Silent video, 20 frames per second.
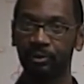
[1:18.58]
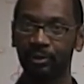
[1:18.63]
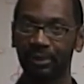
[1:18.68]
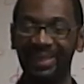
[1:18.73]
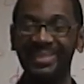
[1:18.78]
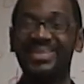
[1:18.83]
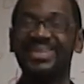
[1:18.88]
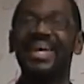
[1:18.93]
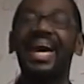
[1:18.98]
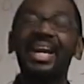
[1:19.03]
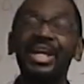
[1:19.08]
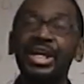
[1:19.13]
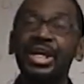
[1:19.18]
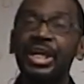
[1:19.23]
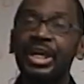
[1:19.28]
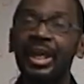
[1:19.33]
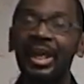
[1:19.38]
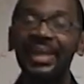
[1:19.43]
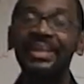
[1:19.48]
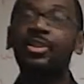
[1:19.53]

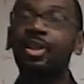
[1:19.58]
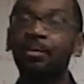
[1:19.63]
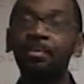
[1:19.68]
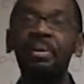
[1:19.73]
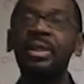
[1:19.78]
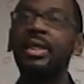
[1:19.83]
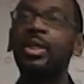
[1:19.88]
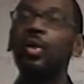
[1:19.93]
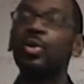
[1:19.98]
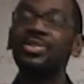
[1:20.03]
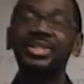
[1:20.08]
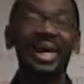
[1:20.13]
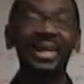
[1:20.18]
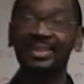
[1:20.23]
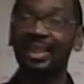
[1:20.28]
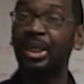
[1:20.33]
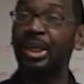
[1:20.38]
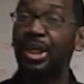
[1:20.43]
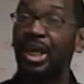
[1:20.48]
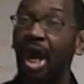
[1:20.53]
It could be used
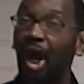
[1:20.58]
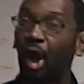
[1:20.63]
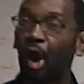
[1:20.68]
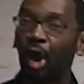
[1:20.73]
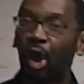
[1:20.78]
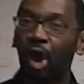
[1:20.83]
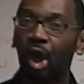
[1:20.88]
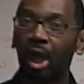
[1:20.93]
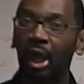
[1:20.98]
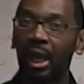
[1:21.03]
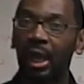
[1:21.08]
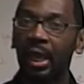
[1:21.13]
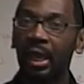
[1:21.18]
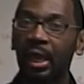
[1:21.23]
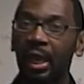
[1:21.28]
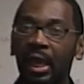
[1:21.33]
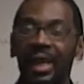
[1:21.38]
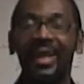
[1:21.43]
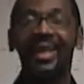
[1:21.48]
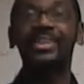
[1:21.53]
as a noun.
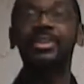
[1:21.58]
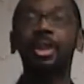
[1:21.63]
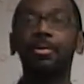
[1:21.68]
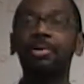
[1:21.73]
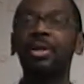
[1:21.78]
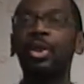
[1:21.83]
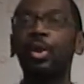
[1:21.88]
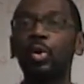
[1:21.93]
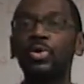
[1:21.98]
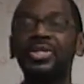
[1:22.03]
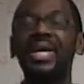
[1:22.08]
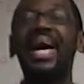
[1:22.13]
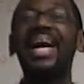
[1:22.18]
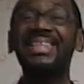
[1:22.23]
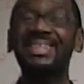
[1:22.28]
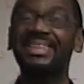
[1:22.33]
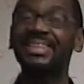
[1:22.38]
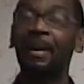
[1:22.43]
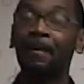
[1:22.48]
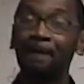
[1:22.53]
It could be used
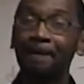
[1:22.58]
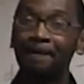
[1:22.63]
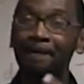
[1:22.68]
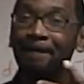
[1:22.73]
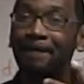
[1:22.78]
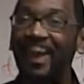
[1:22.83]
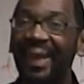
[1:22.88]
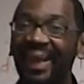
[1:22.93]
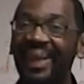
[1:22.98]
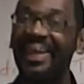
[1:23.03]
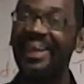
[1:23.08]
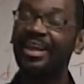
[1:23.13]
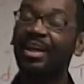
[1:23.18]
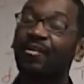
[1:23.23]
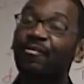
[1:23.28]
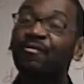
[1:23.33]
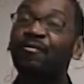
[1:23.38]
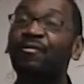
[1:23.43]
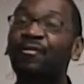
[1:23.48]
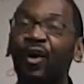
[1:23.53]
as the main
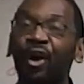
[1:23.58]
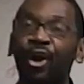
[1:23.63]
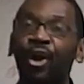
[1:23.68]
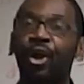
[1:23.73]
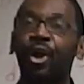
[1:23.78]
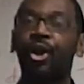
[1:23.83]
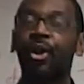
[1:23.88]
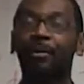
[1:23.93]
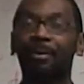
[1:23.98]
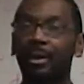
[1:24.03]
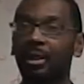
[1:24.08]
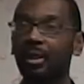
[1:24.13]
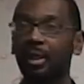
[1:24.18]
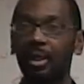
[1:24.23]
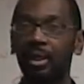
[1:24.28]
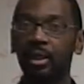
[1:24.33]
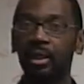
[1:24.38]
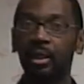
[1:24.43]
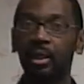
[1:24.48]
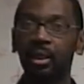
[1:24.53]
verb.
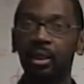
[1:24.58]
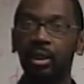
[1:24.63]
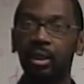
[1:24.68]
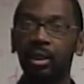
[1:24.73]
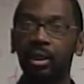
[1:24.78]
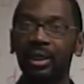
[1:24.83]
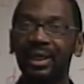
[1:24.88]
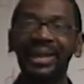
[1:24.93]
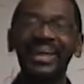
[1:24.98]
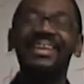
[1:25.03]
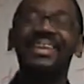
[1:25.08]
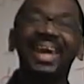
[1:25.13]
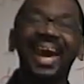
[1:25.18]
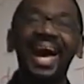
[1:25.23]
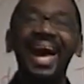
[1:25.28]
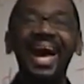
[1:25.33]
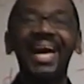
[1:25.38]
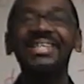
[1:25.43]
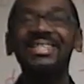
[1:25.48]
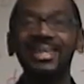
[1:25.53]
It
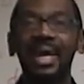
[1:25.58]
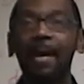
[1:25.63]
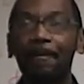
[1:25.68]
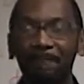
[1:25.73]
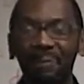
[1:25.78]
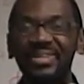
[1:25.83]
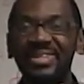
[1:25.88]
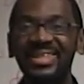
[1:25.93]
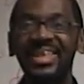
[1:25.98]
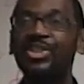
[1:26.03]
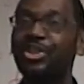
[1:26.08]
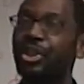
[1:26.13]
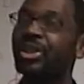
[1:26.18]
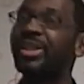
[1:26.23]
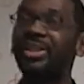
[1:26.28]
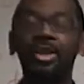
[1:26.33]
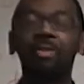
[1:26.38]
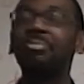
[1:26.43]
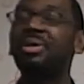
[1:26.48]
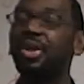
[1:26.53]
has a
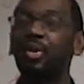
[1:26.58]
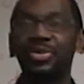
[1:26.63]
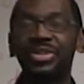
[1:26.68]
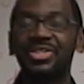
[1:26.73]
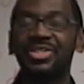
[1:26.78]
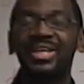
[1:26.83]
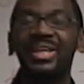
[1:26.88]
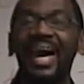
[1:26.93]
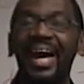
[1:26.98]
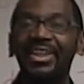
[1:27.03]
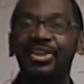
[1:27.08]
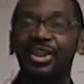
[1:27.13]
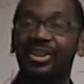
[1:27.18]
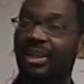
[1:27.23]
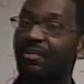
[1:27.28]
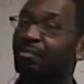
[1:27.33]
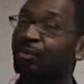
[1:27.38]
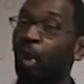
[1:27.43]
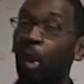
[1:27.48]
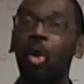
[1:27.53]
position, it could be used as an
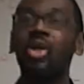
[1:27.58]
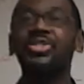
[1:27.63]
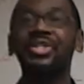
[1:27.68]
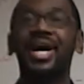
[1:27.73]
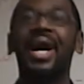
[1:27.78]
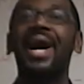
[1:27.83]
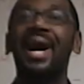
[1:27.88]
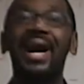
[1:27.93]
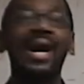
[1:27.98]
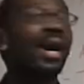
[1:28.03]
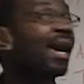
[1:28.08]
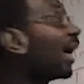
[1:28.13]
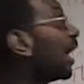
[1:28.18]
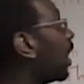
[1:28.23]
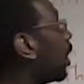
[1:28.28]
adjective. Those are